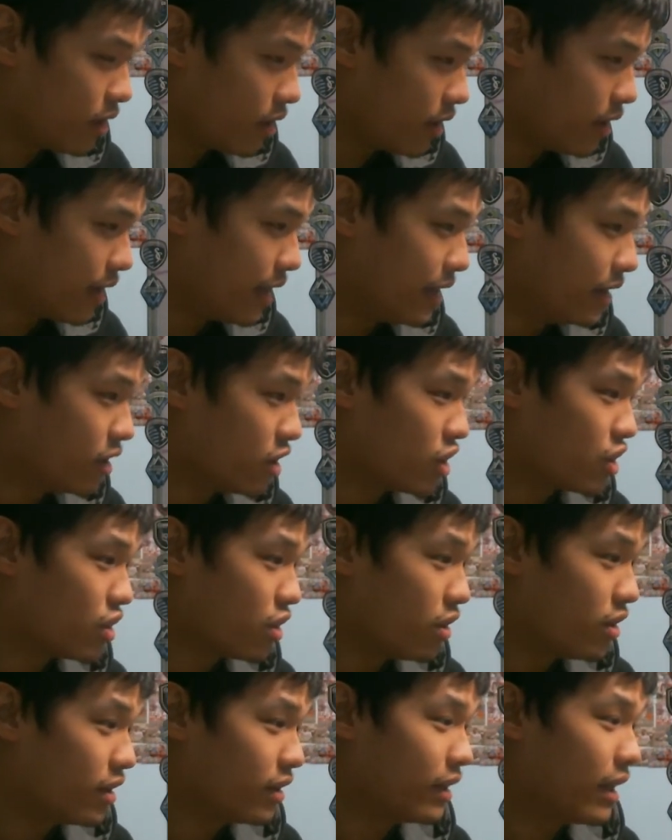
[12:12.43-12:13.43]
in the
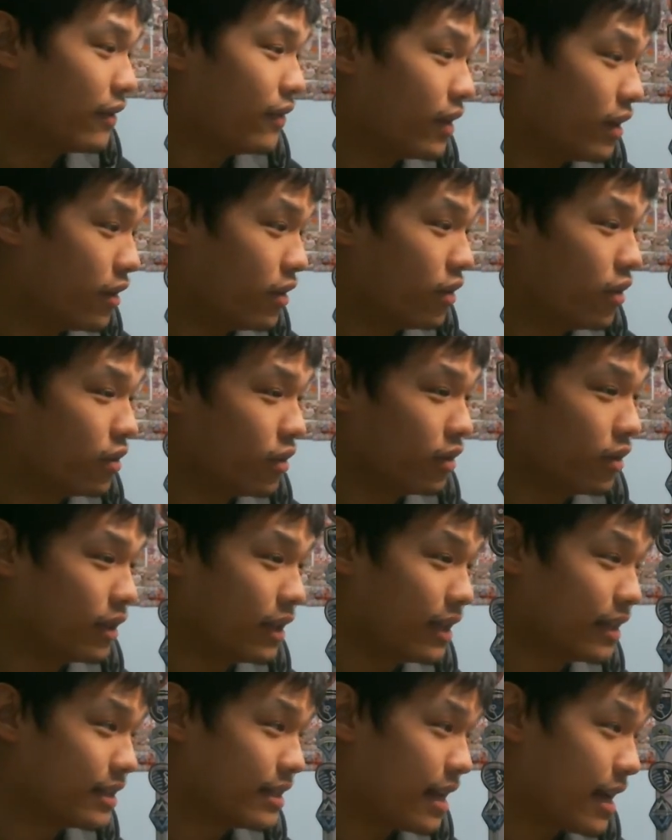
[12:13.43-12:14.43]
starting 11 and on the
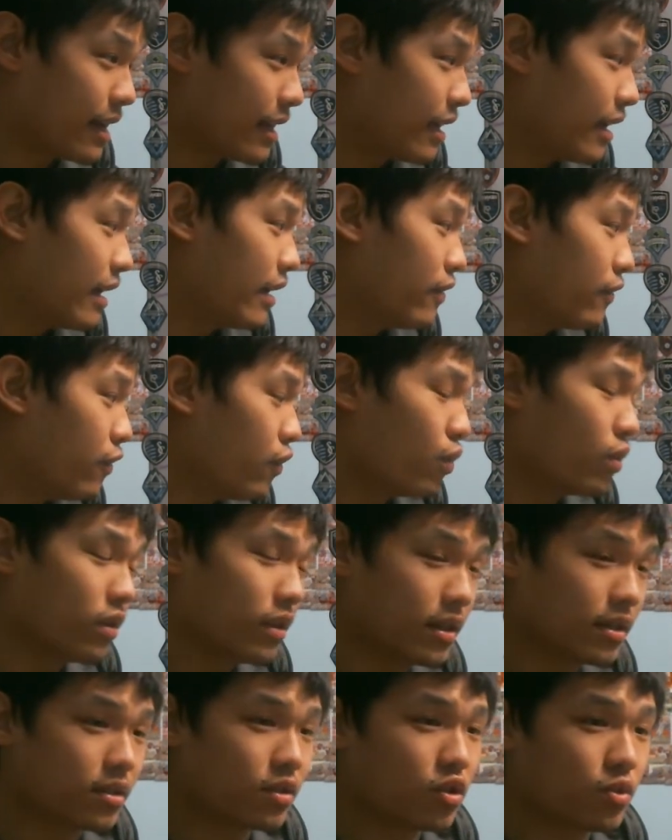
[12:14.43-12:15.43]
attacking end for this
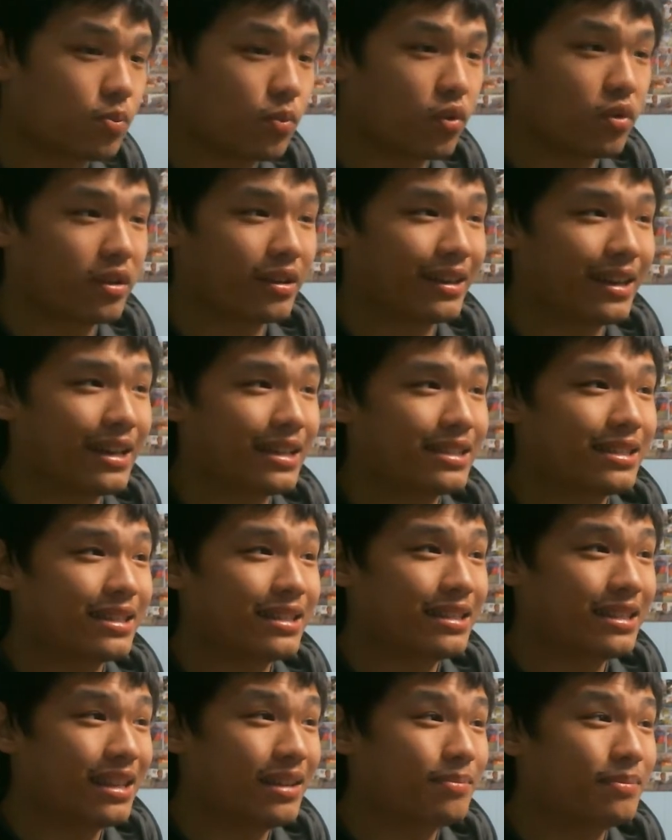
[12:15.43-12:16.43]
Sporting KC
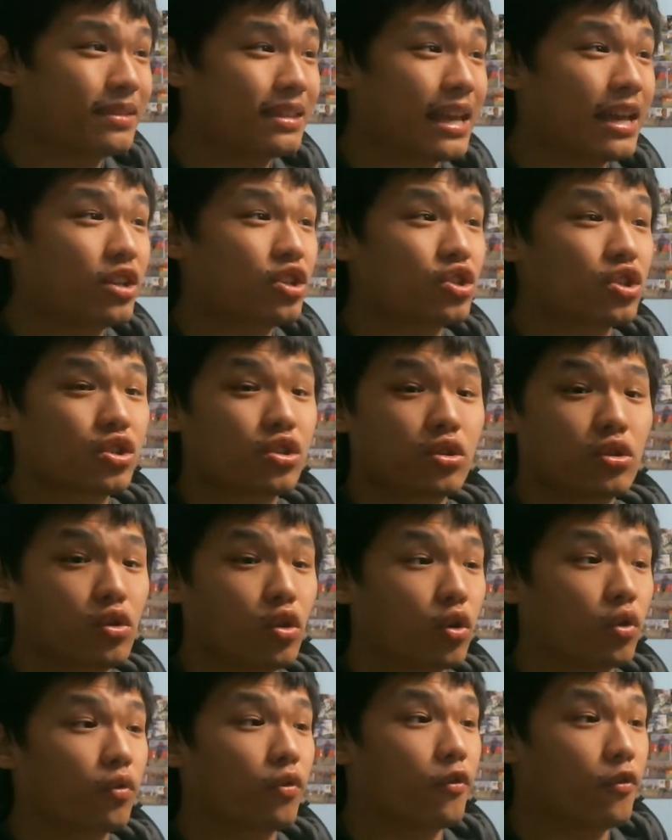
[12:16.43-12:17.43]
team, they just look
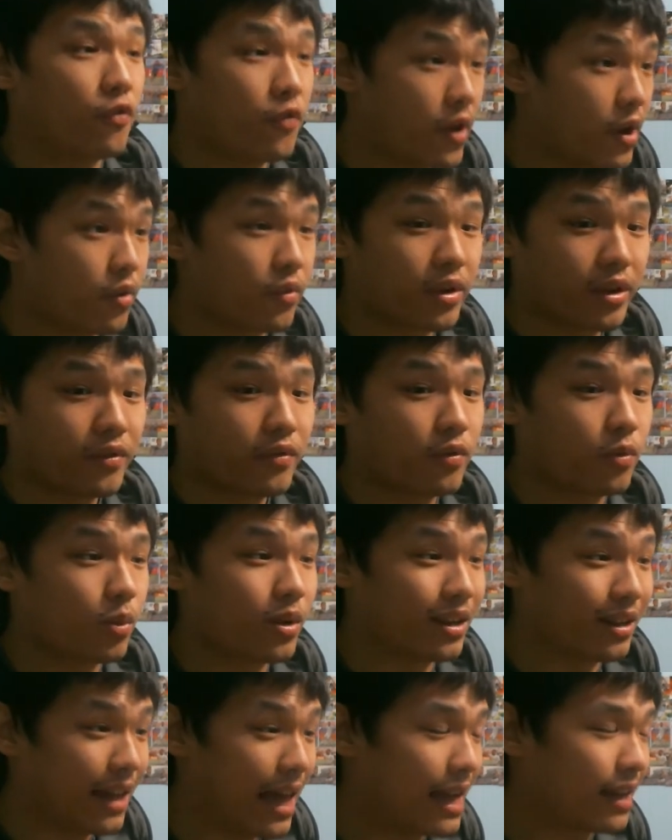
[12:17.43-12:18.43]
very
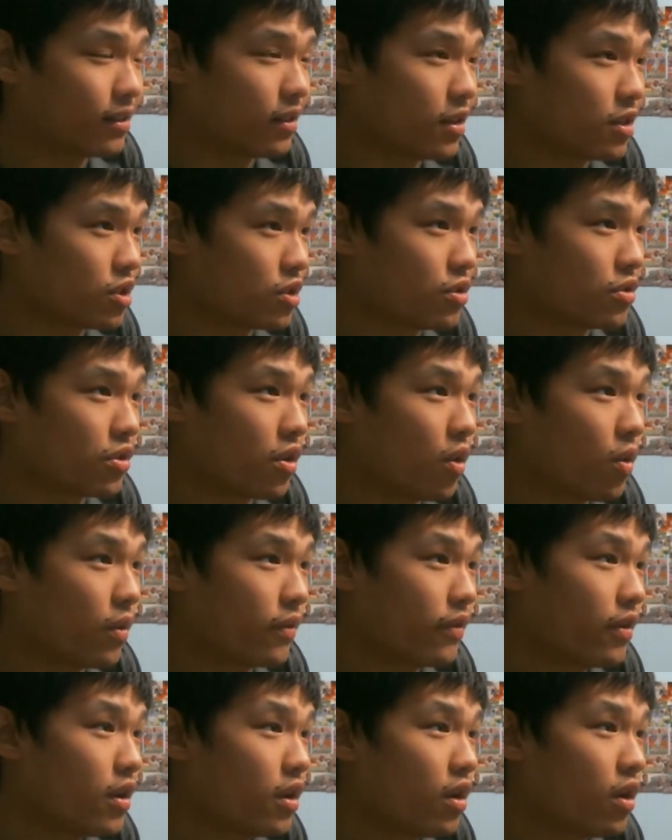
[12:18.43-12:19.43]
lackluster going
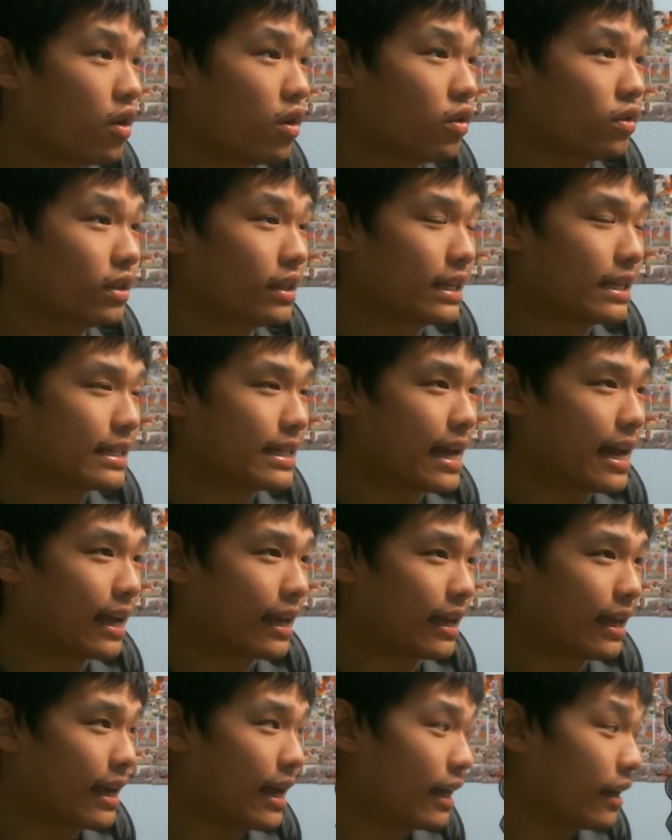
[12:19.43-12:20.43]
on the
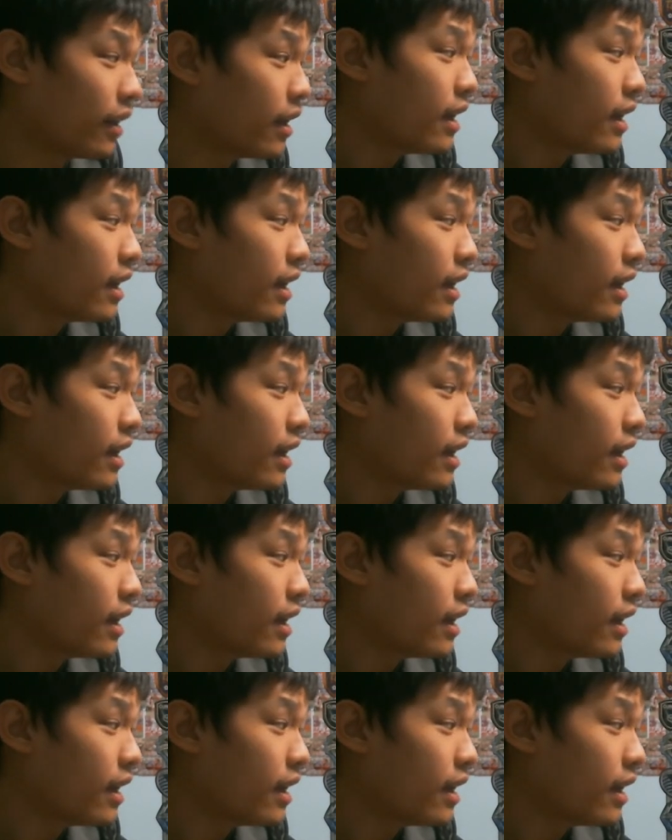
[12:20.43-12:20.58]
attacking end.